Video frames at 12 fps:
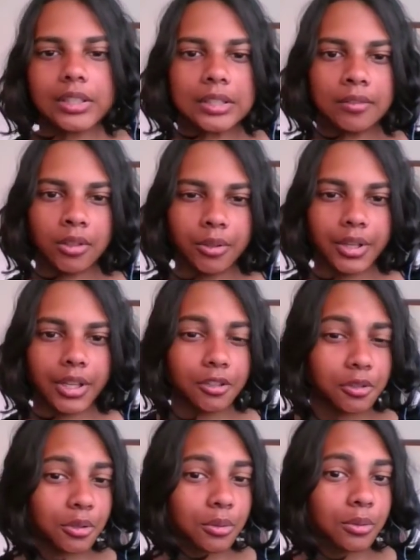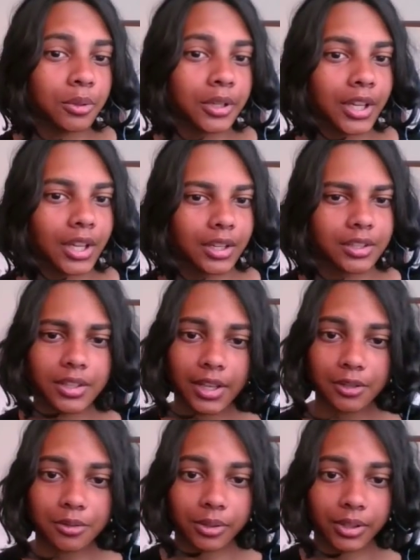look into
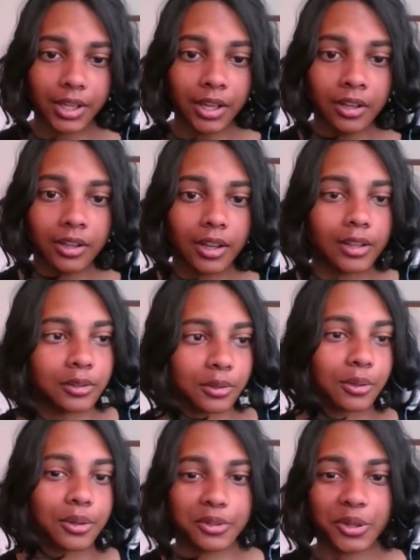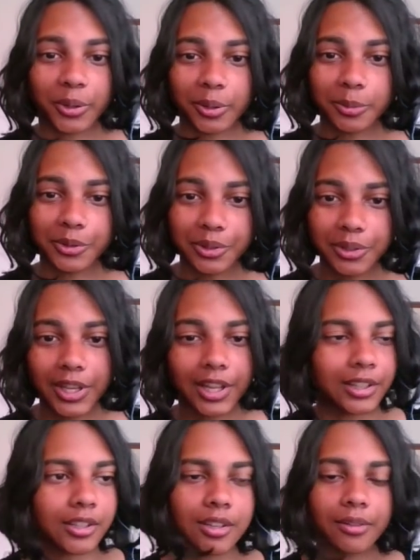Sandra Lee and all of the horrible
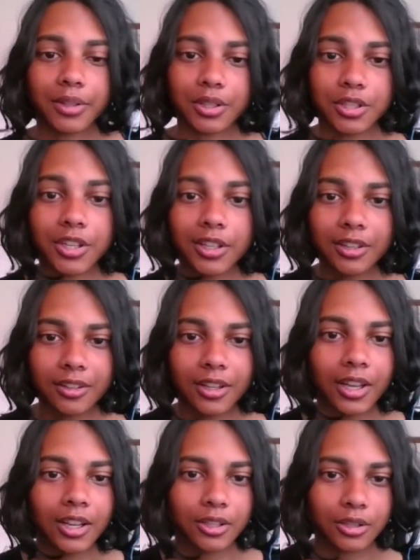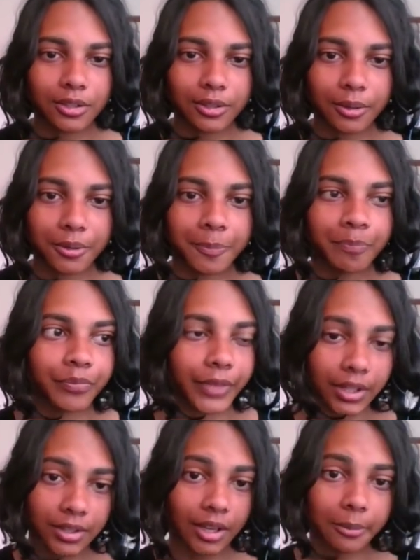cooking and the stuff that she did, so
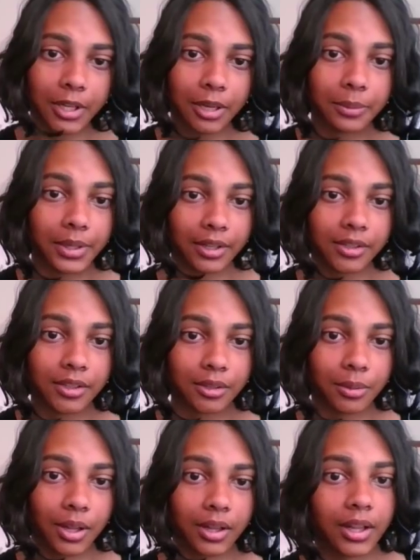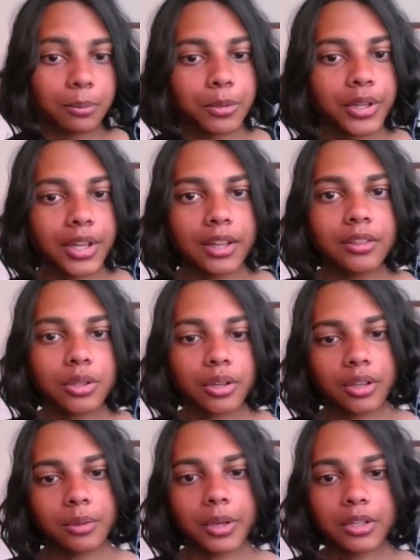that's coming up next as well. I'll put it in the
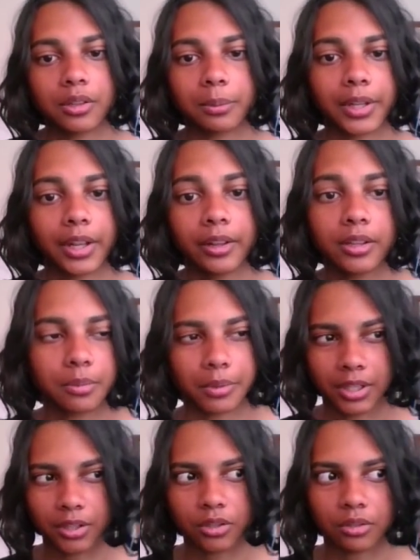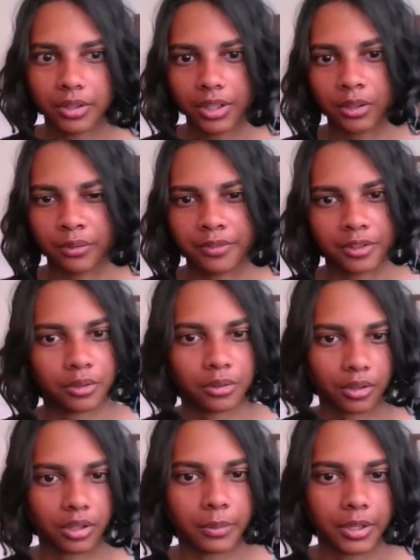documentary playlist, but it's not really an official
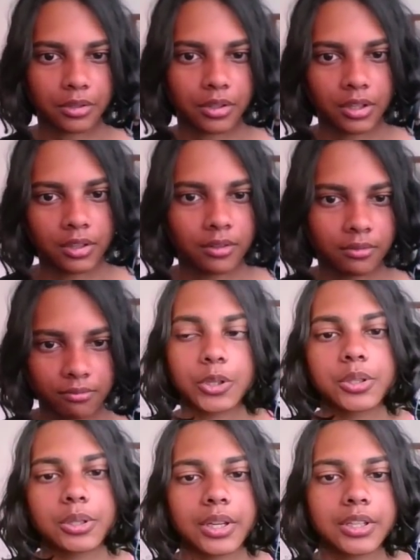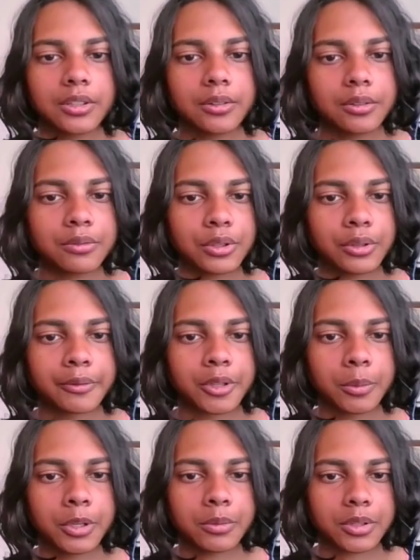documentary. Also, I did a review of
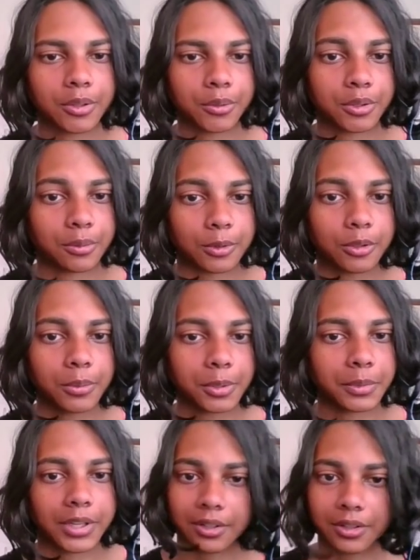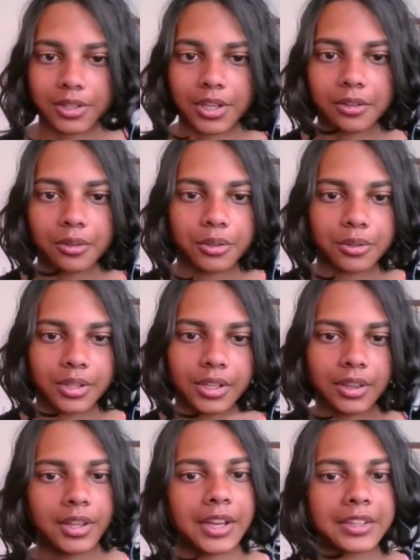Tommy Wiseau's The Room on my other channel. You'll
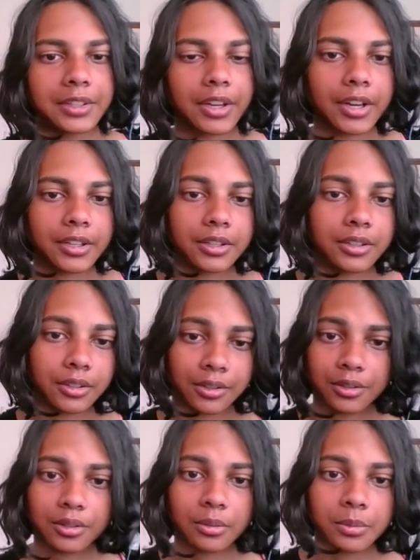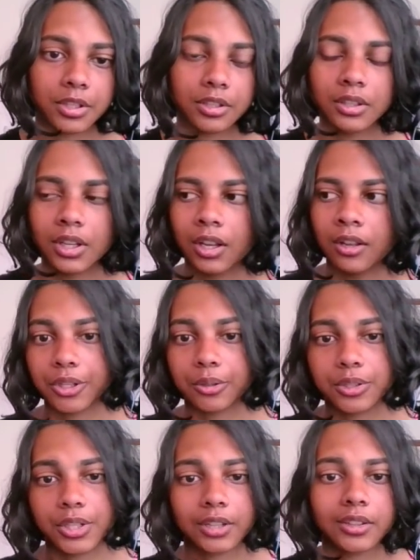see it in the end card and in the description,
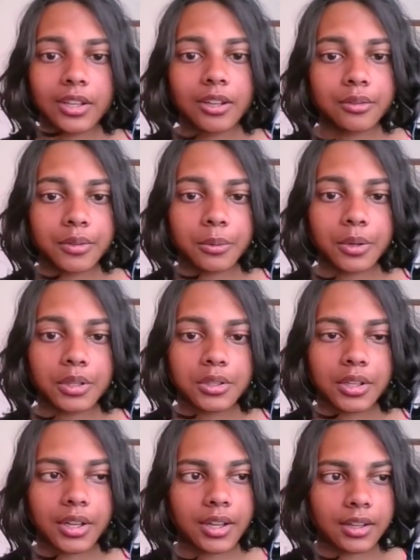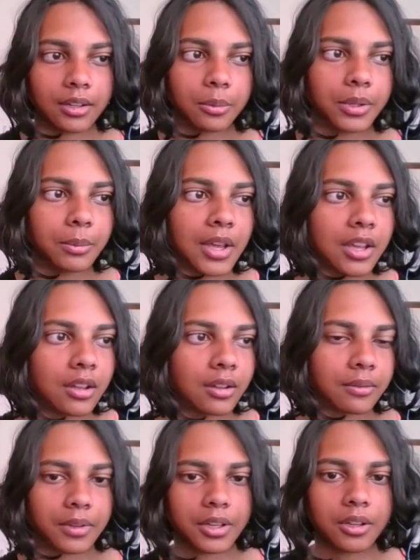so check that out if you want, and I'll be
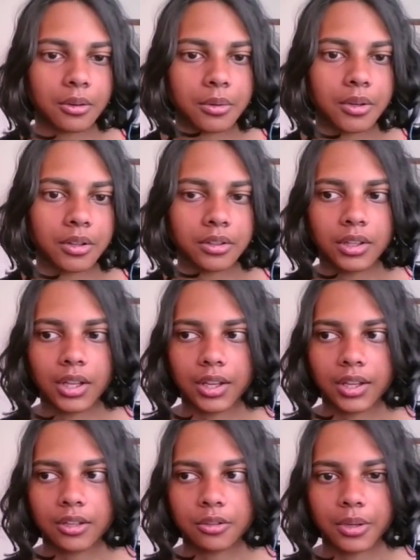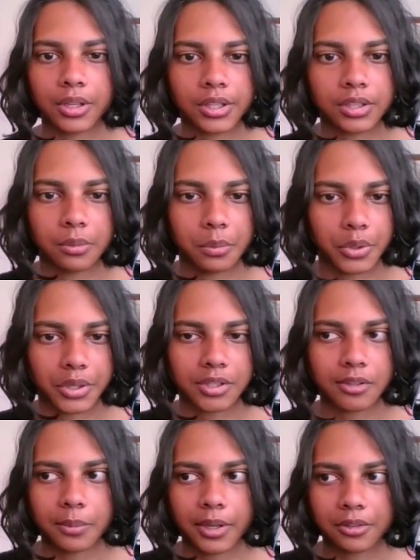making a video on there as well at some
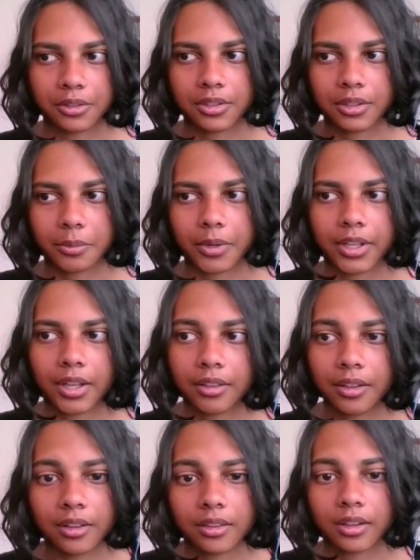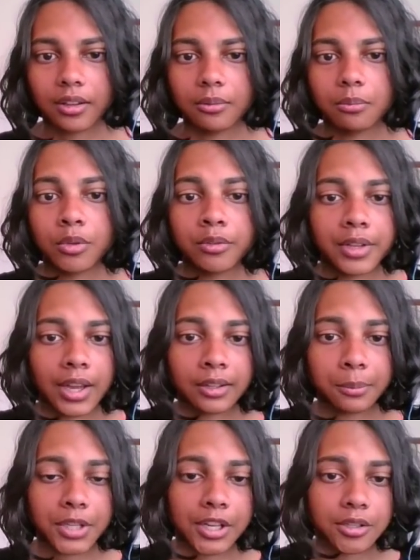point about why I think that movie
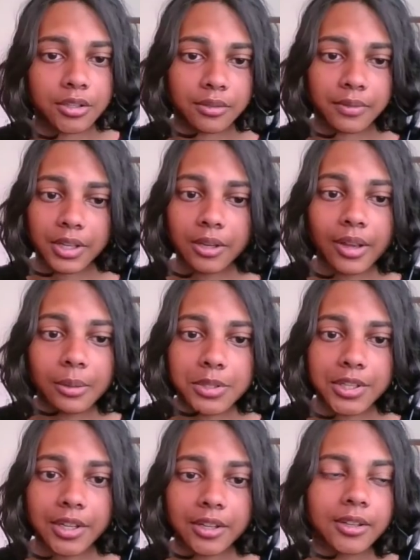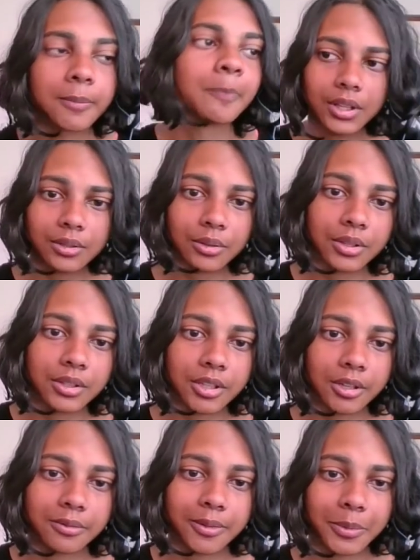adaptations of video games suck. All that sort of
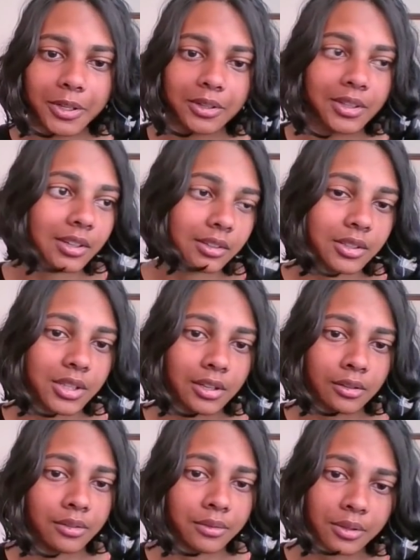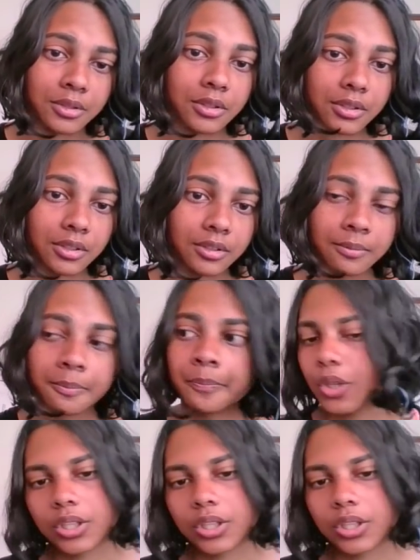stuff will be on that other channel if you're interested,